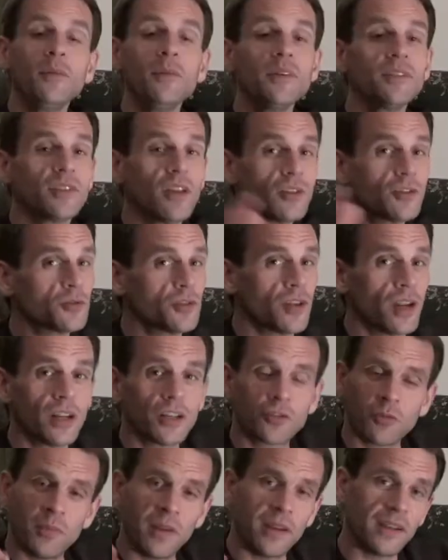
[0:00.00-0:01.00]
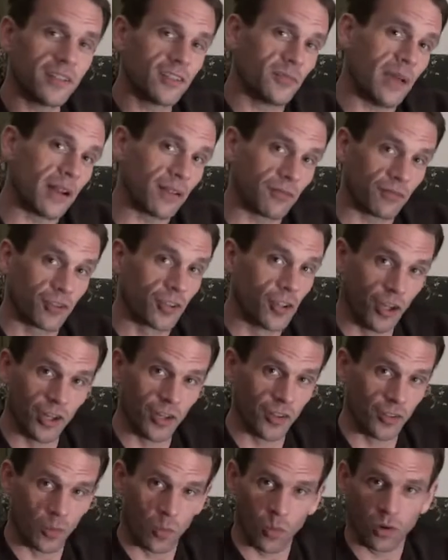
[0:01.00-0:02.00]
Film has also done a tremendous amount of
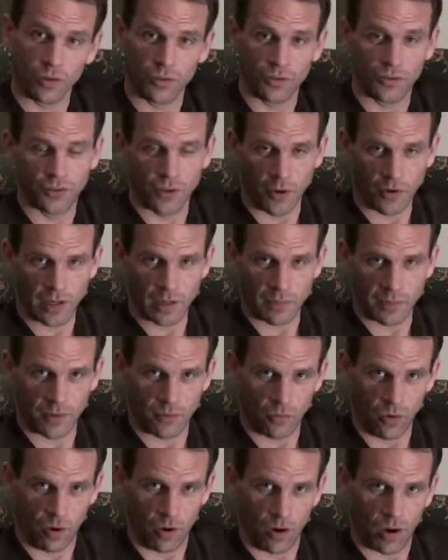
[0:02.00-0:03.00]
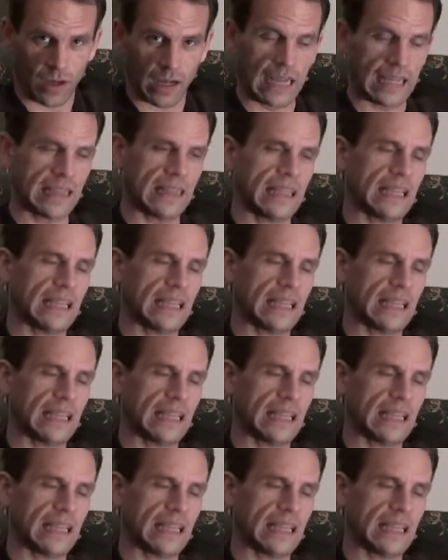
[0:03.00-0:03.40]
good in the world. Don't get me wrong.